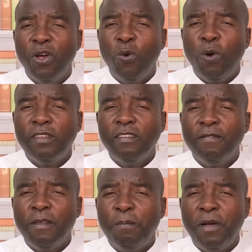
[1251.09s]
What
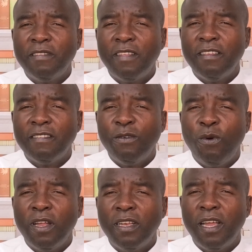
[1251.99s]
if the pastor is the
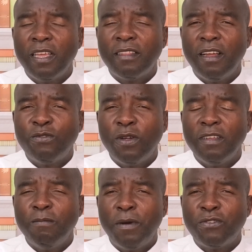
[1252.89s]
one like that one
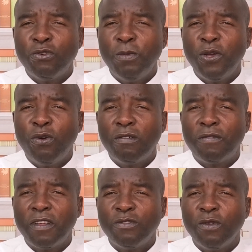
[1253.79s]
in Potomac
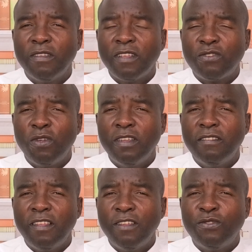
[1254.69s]
Conference who has actually
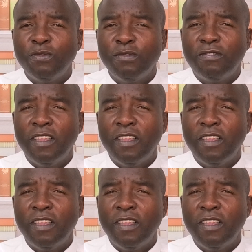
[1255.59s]
said to